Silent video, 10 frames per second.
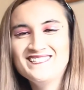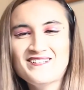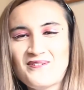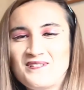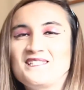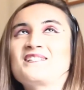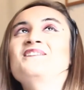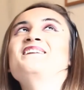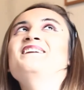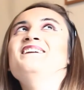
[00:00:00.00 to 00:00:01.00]
What's
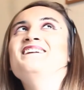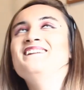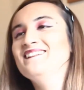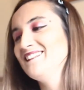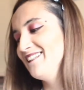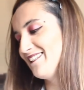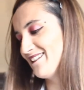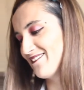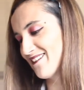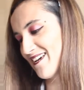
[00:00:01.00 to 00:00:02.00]
going on?
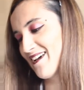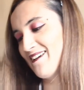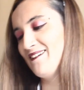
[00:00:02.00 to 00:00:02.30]
Okay.